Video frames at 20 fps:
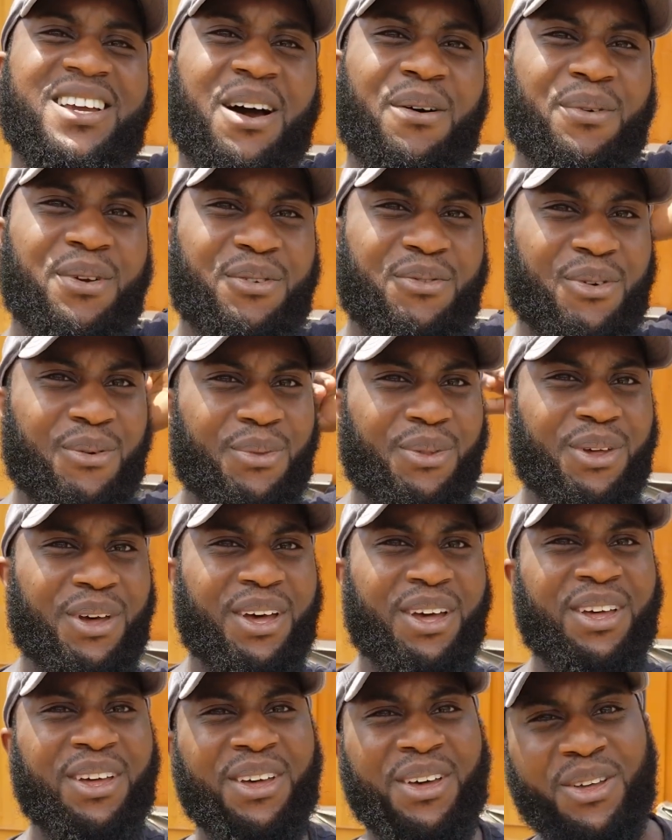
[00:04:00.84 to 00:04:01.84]
coming from
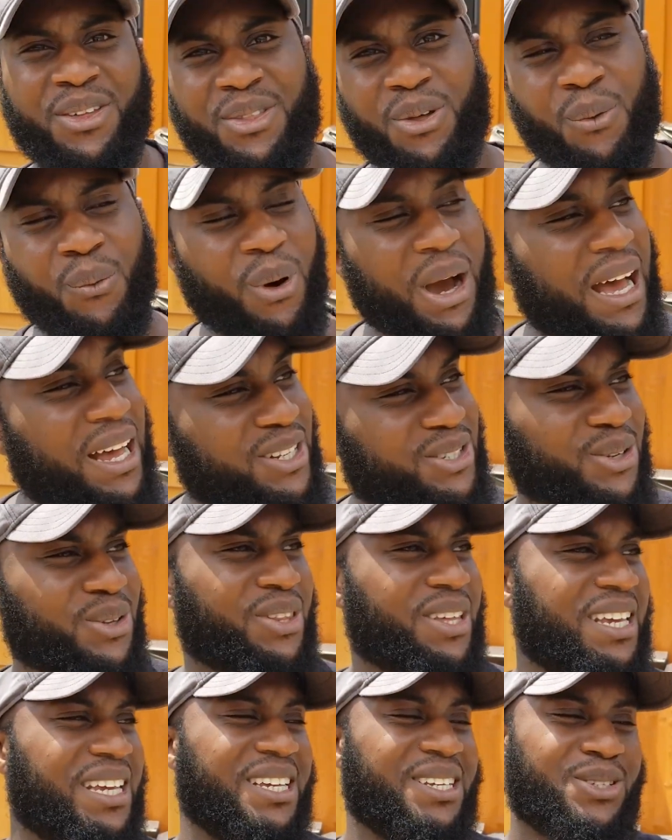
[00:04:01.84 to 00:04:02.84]
the west or
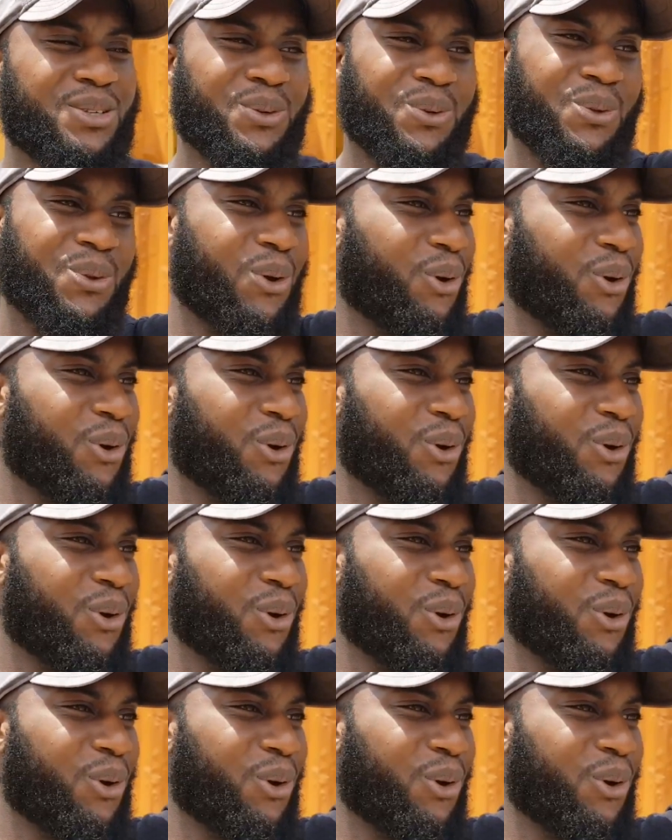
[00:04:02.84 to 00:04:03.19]
the east or the